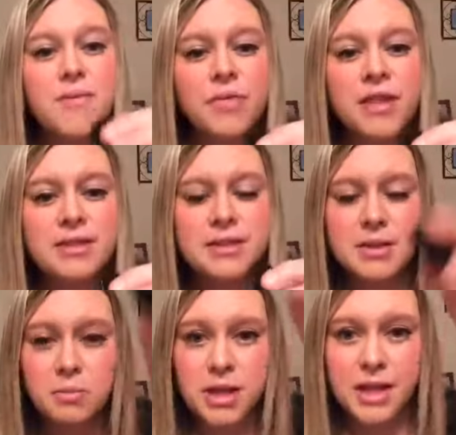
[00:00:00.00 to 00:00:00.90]
This is
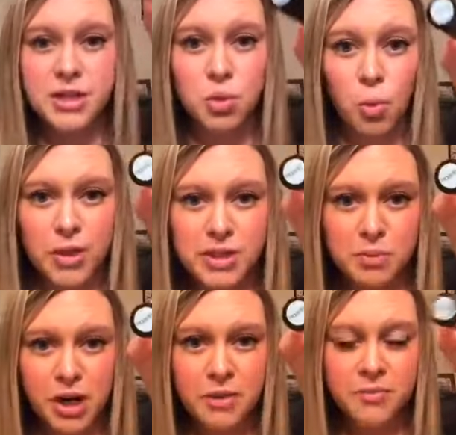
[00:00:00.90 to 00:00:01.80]
the blend
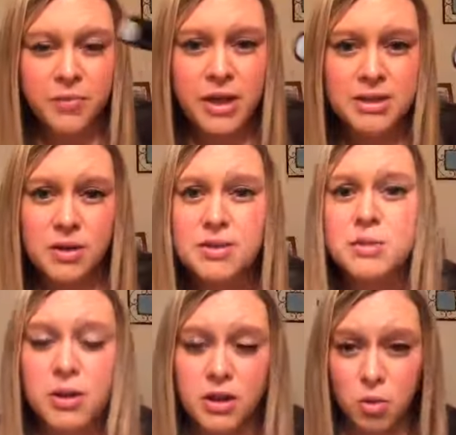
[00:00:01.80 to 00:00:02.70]
Whisper. And so this is
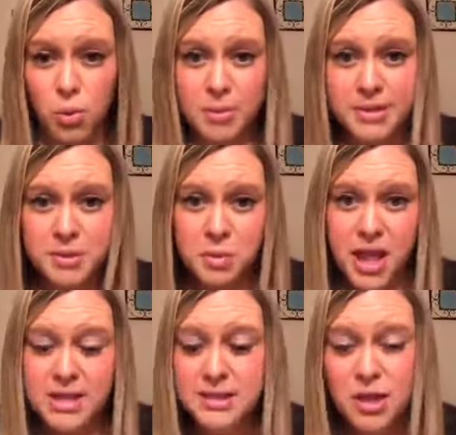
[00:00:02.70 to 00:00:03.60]
one of the women's
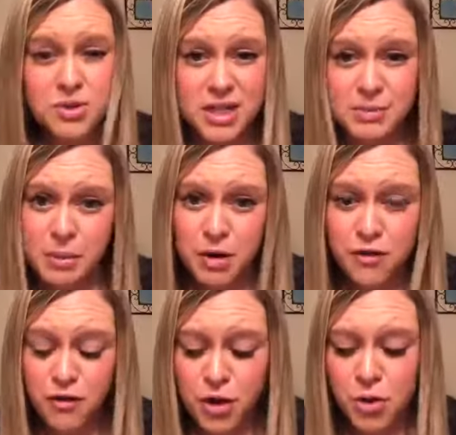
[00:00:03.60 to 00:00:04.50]
blends. I use it as my
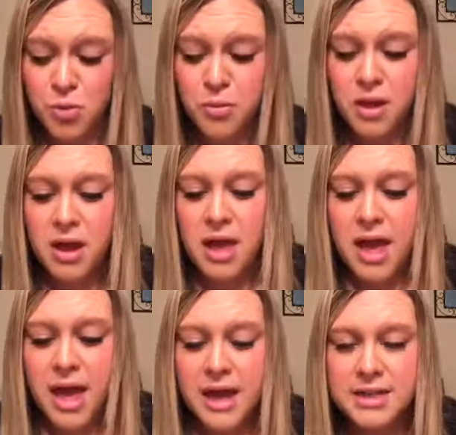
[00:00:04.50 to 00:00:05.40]
perfume.
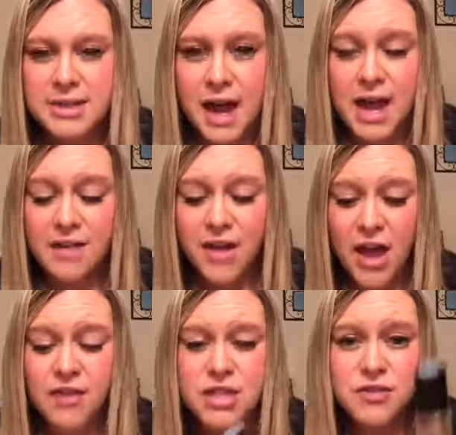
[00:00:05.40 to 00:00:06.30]
And I have
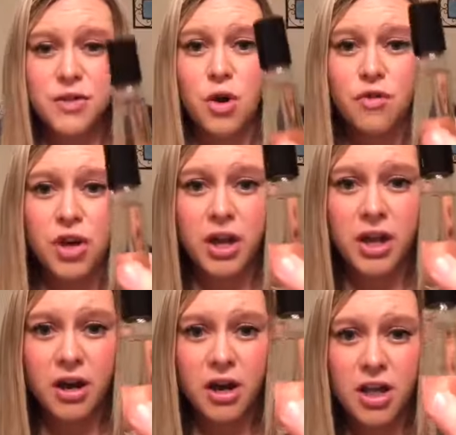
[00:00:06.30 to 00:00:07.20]
had this for over a
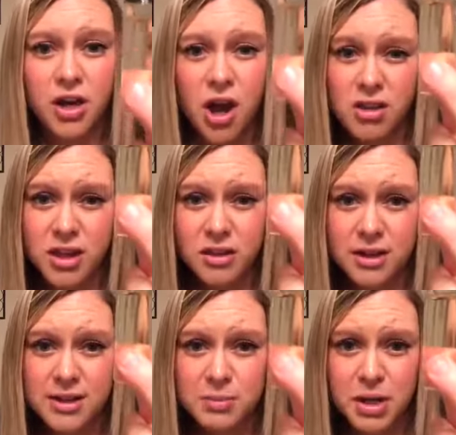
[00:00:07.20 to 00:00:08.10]
year, and look how little
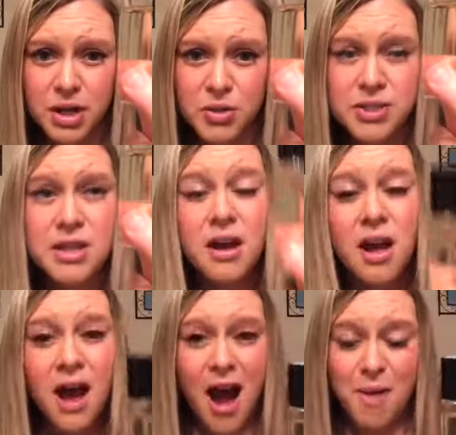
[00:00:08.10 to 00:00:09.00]
has been used.
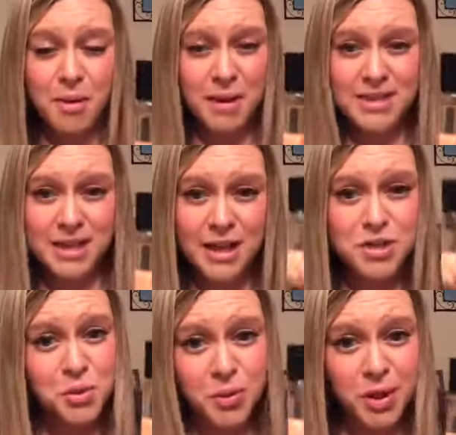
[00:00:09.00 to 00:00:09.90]
It makes it
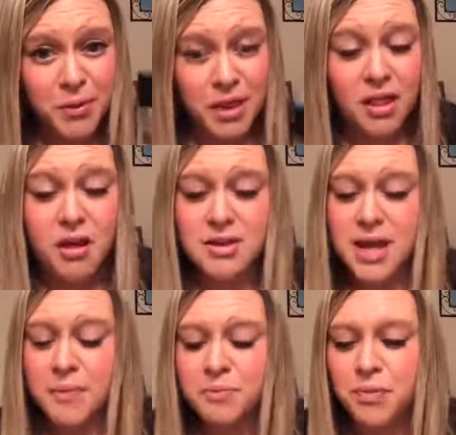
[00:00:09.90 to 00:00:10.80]
last a really, really long
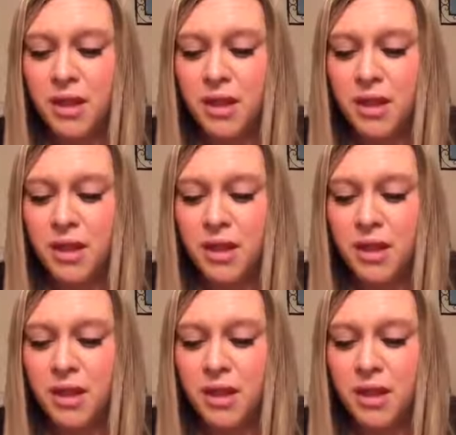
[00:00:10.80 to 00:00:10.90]
time.